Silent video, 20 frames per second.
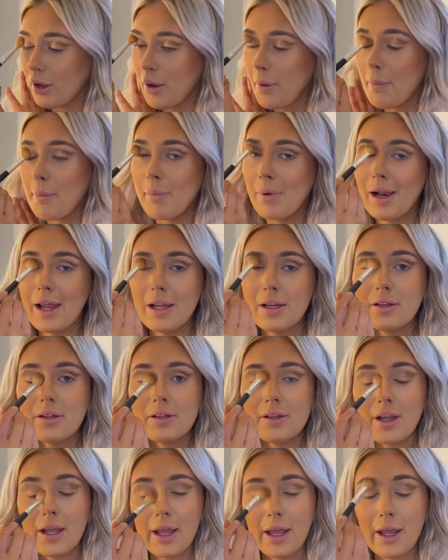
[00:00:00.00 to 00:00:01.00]

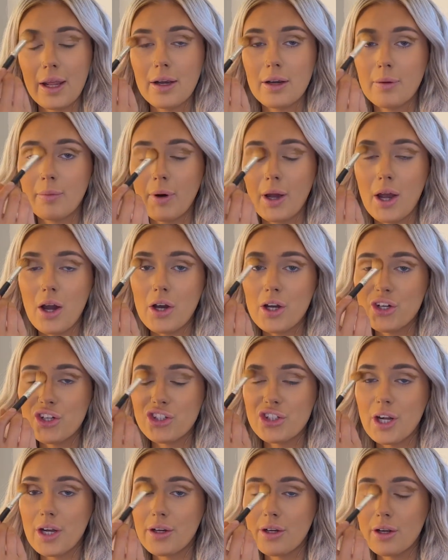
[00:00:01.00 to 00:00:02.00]
blend in my
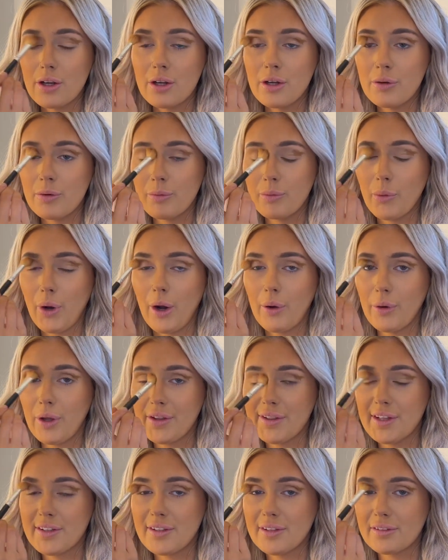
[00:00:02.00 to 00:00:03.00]
eyeshadow. Well,
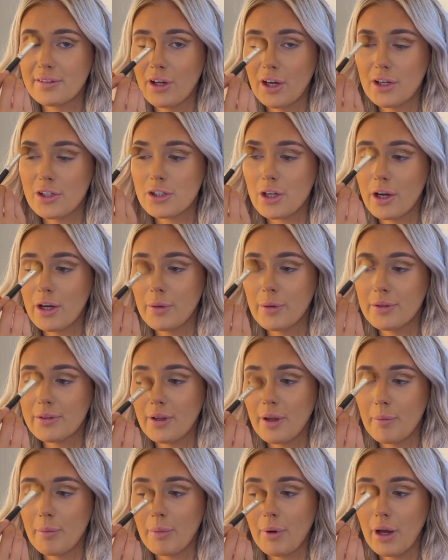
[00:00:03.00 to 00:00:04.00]
this isn't eyeshadow, is
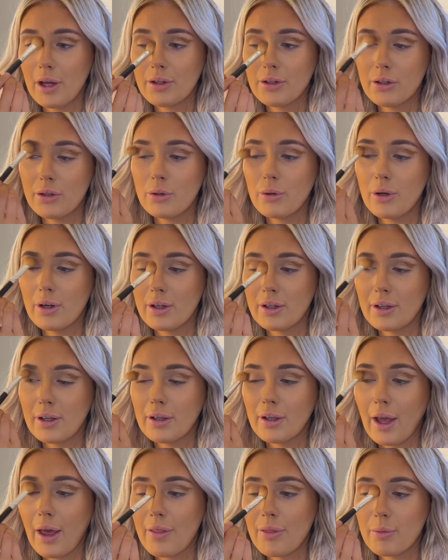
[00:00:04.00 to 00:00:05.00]
it? But you
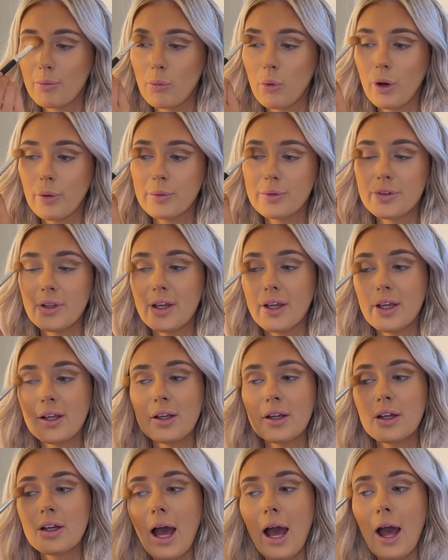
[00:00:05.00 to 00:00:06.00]
get what I'm
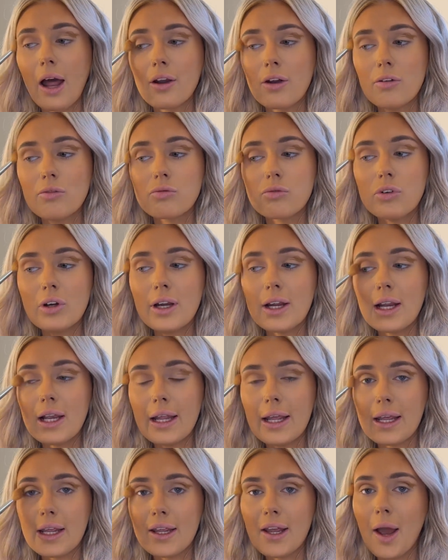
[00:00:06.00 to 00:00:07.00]
saying. And
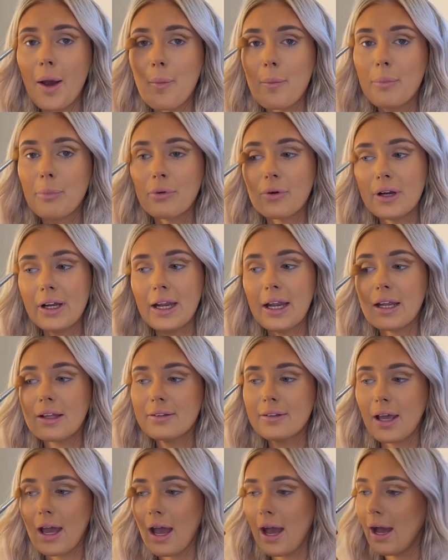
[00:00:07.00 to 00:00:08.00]
really bring it
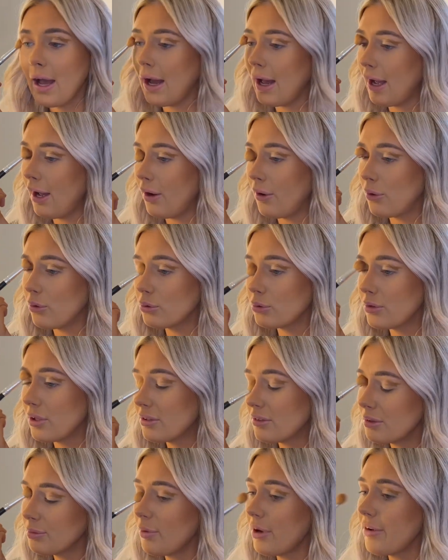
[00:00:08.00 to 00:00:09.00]
out. This is my